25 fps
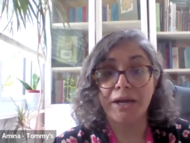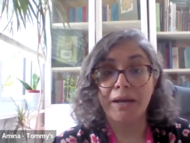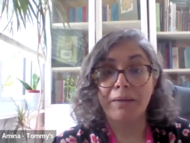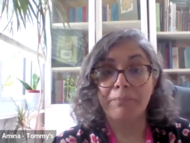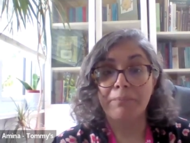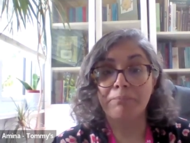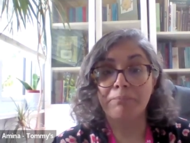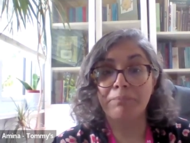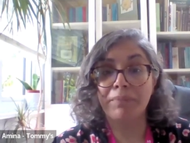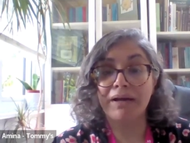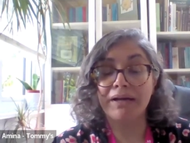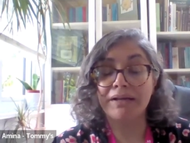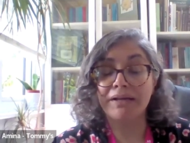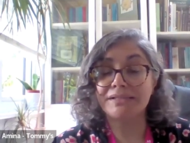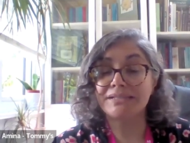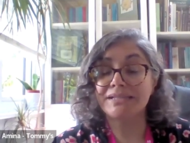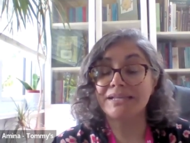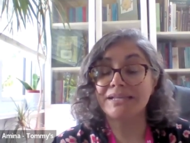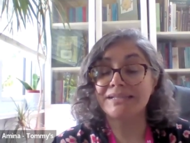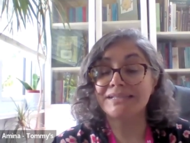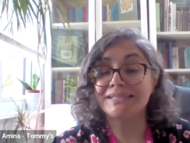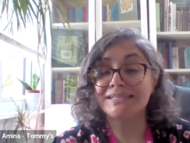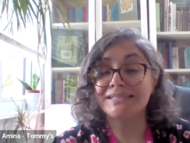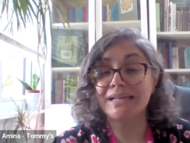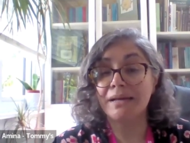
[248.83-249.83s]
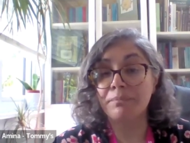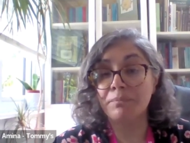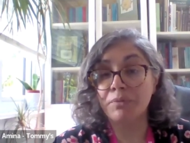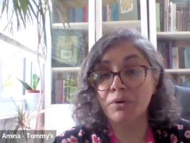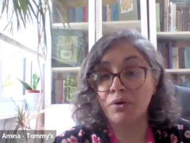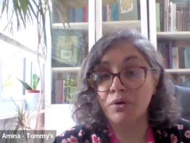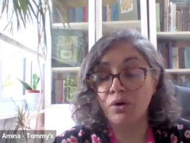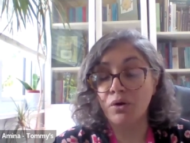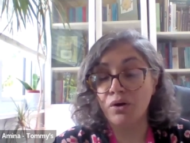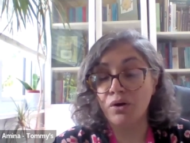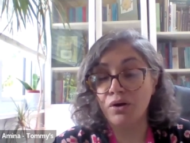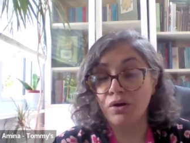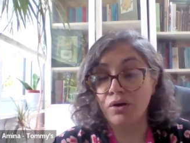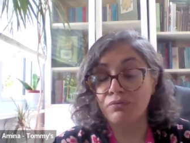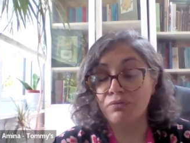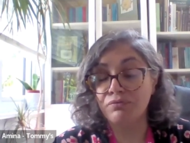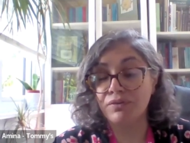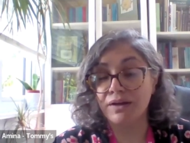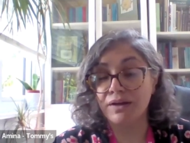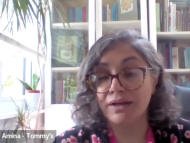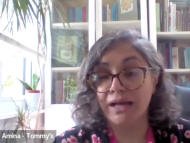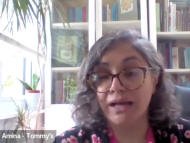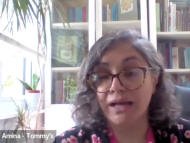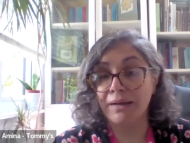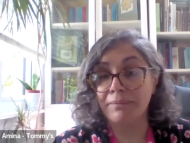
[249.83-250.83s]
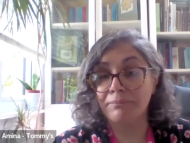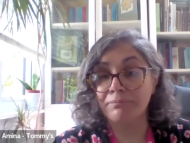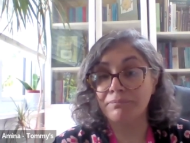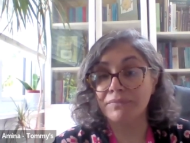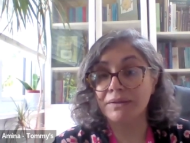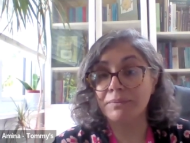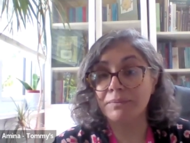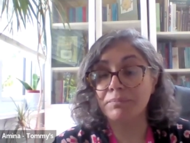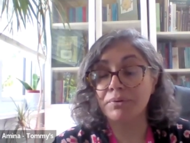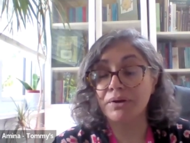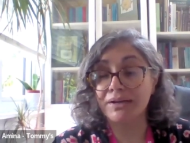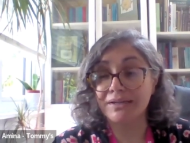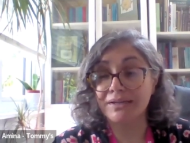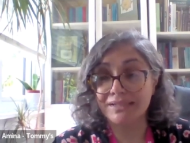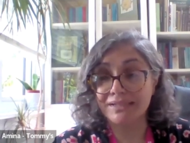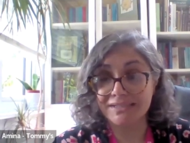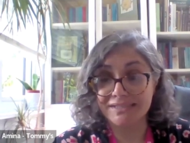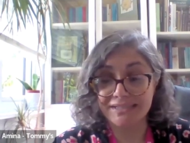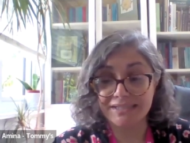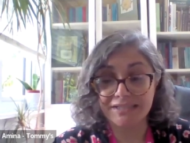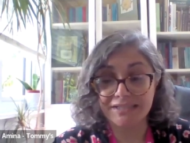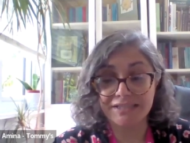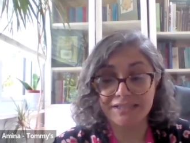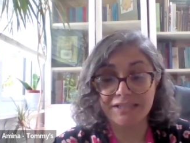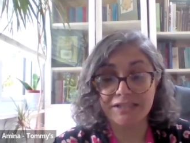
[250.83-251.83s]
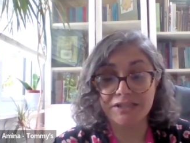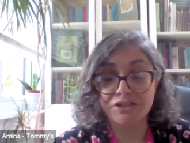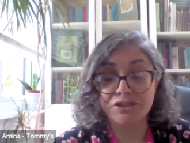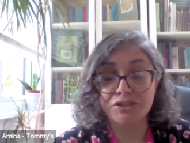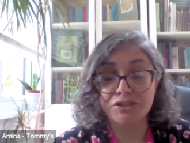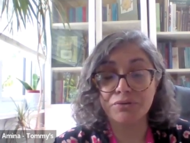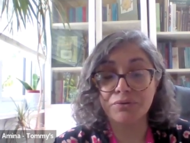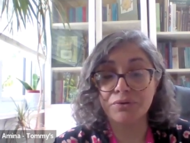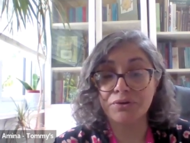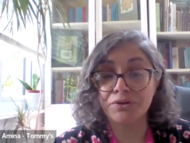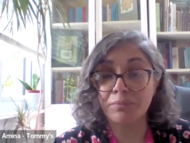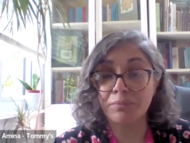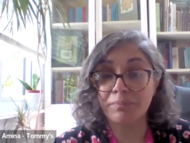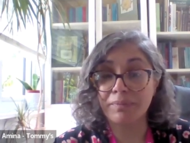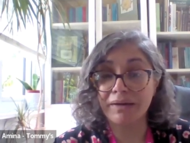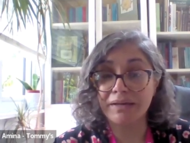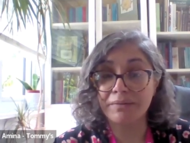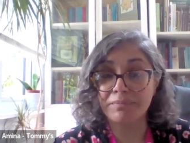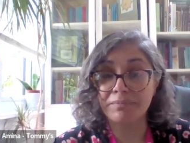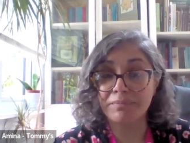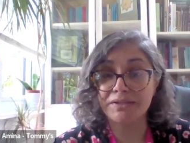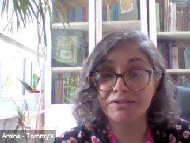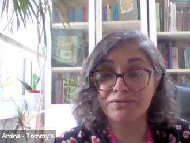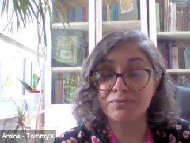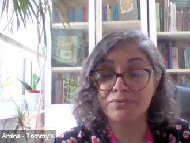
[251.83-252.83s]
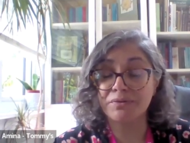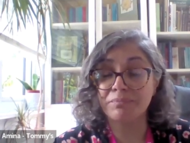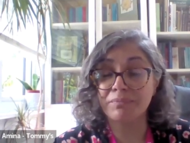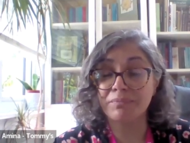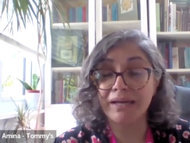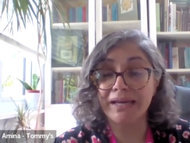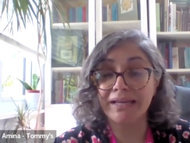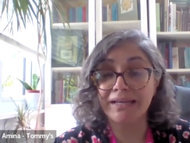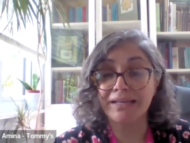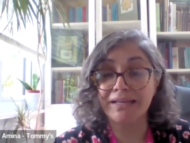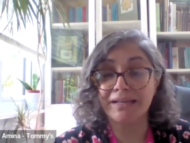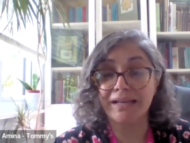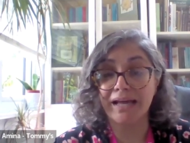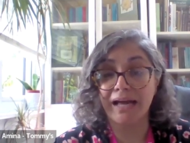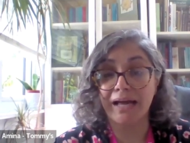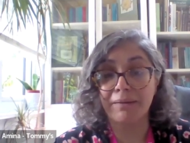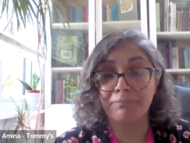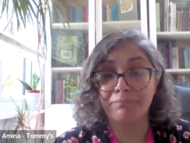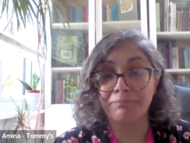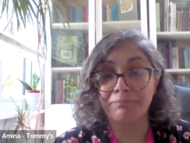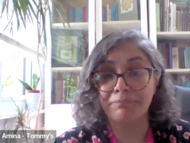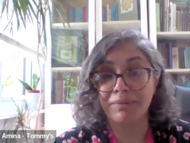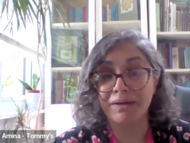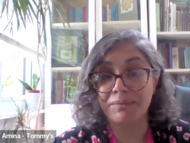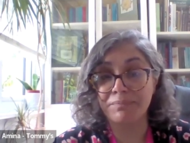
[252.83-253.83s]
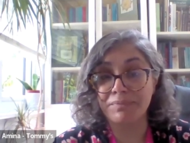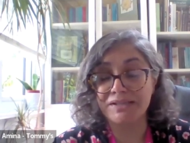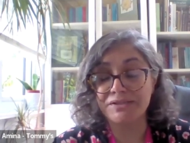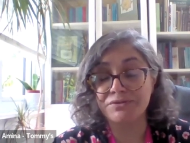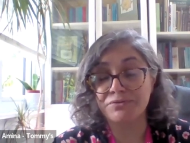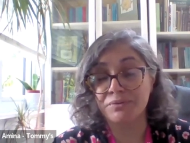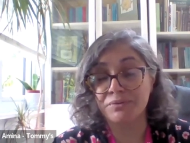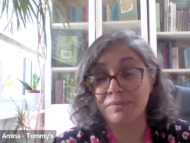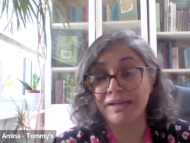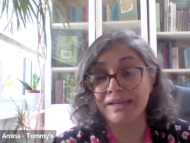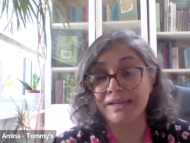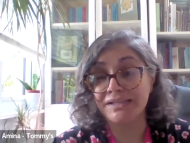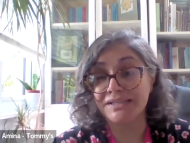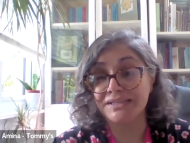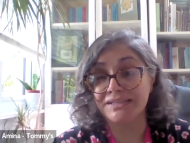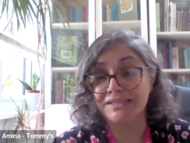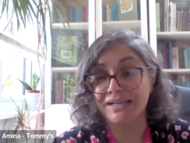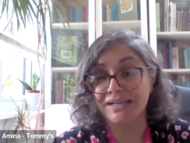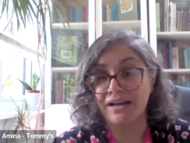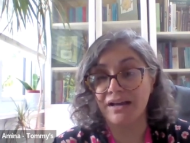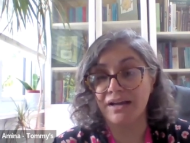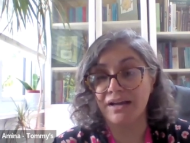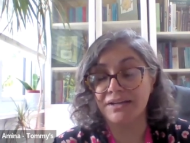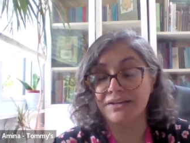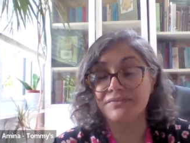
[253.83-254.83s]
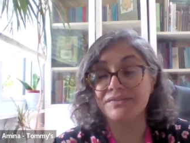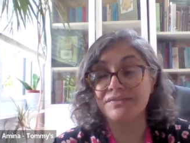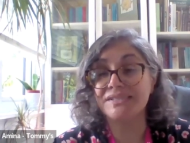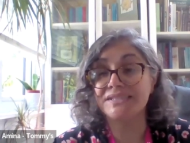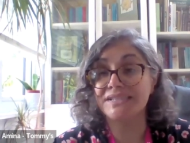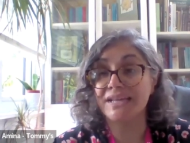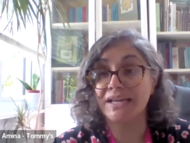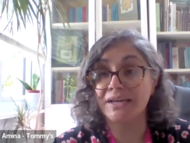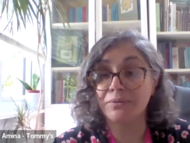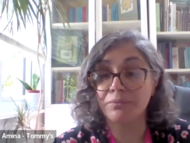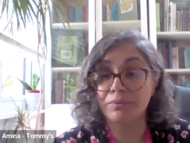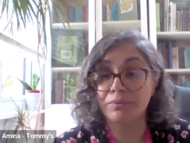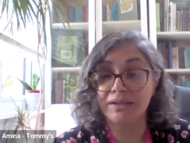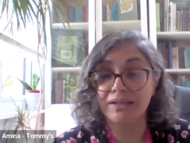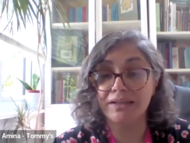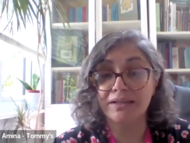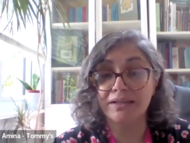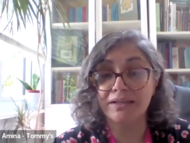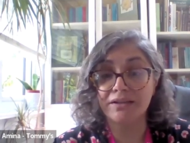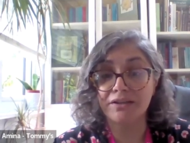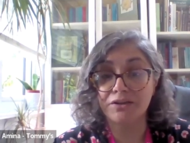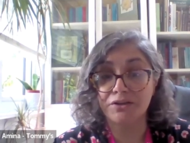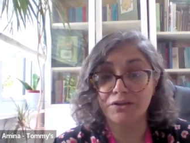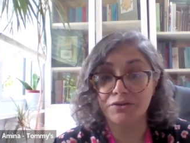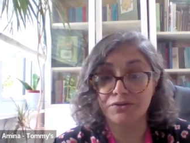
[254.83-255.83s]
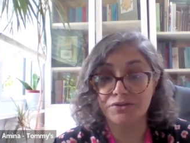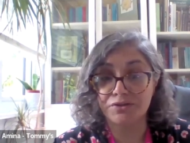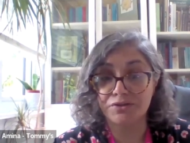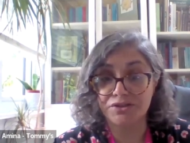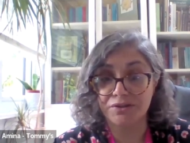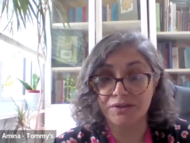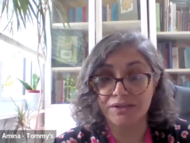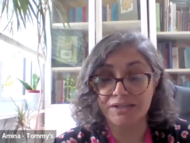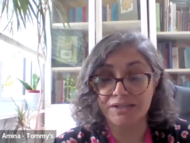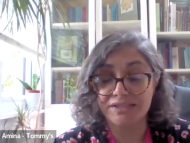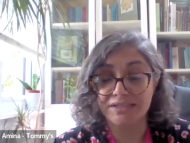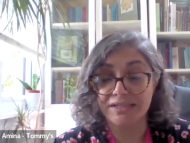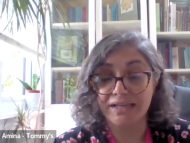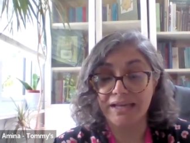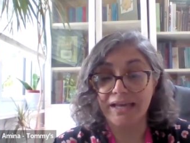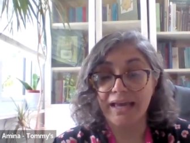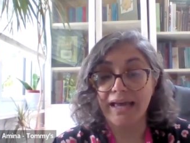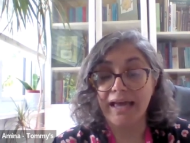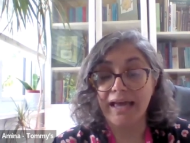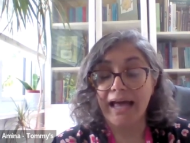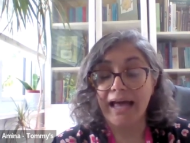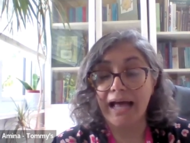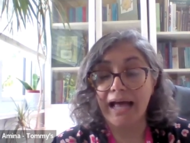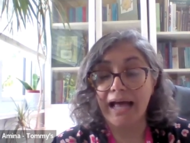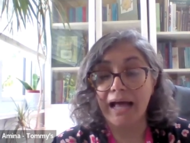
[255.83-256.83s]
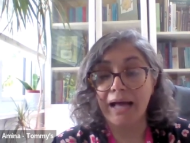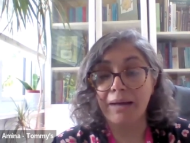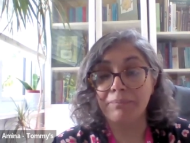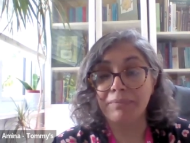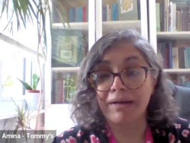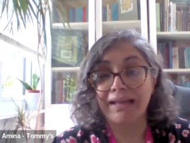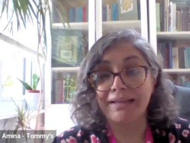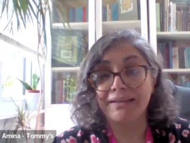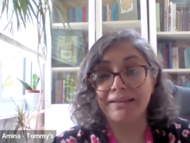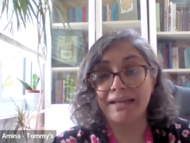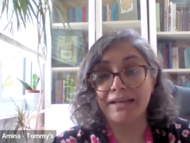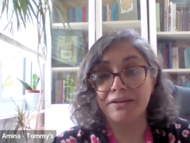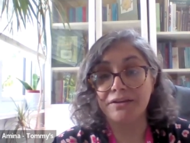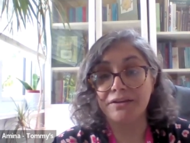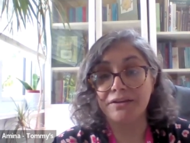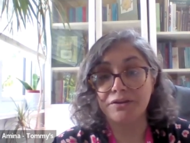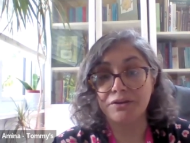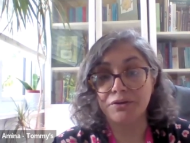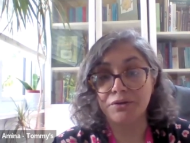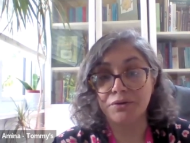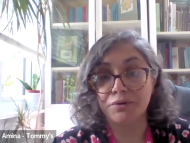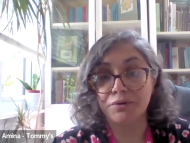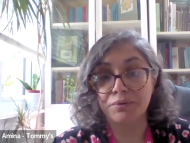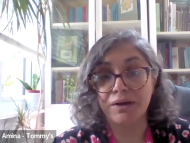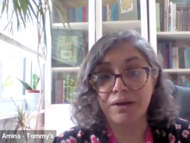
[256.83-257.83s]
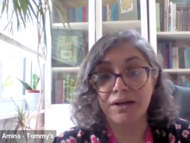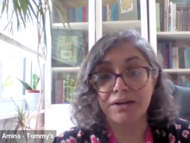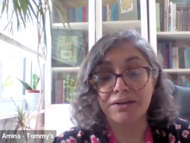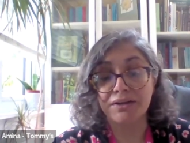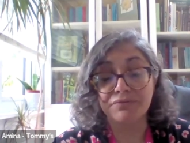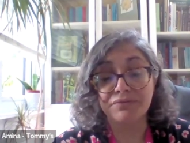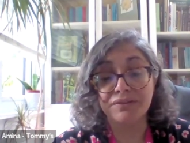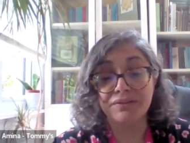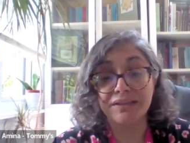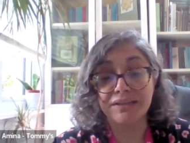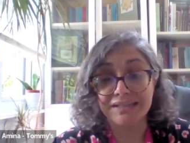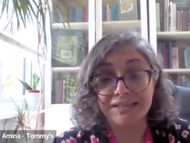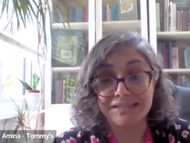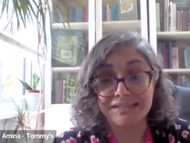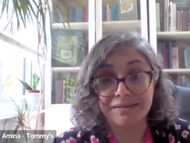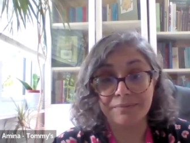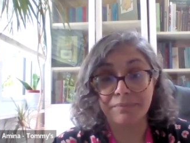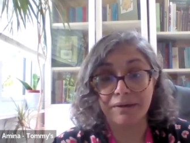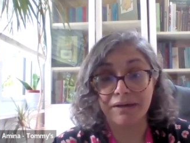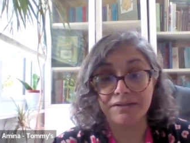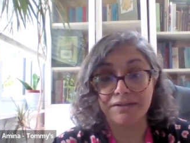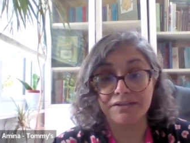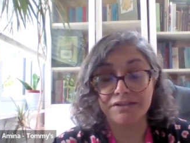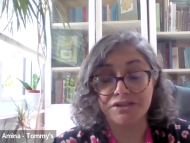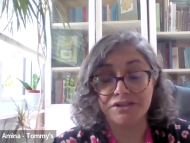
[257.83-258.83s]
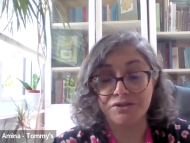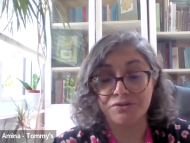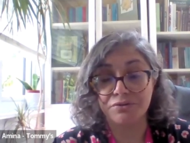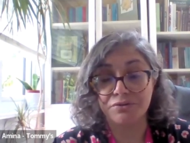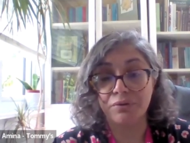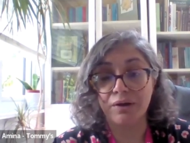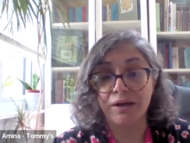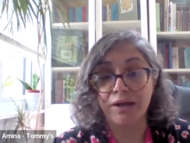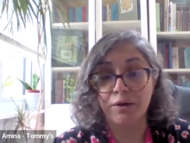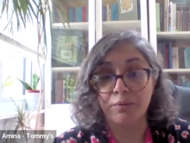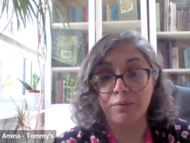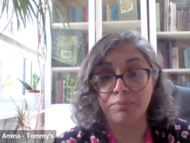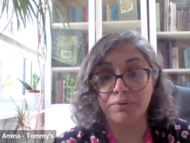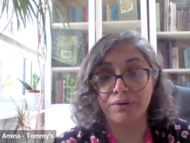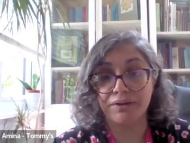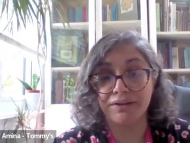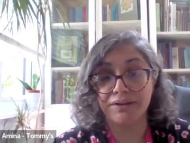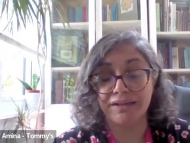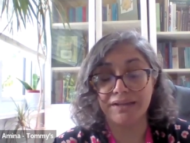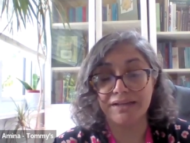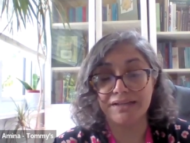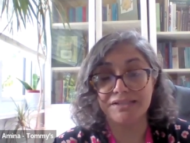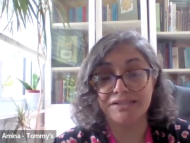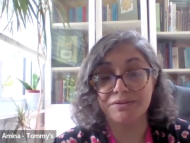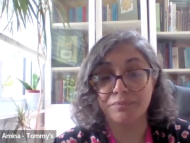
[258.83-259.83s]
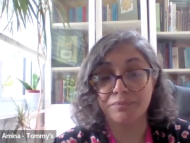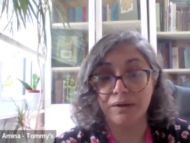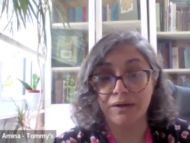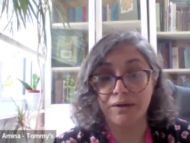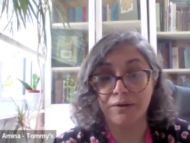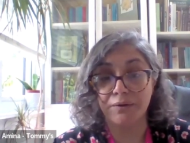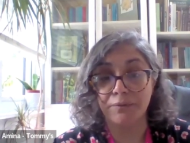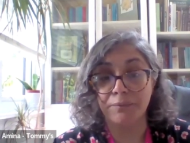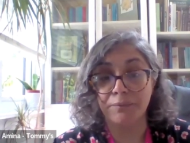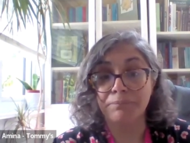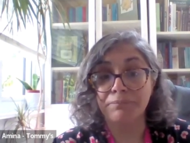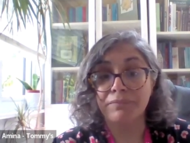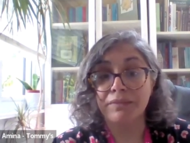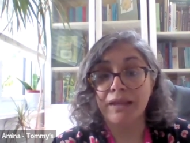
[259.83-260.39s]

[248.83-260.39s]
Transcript: but some of the pregnancy tissue or your baby's remains kind of stay within the uterus, and then you kind of need some additional help with it as well.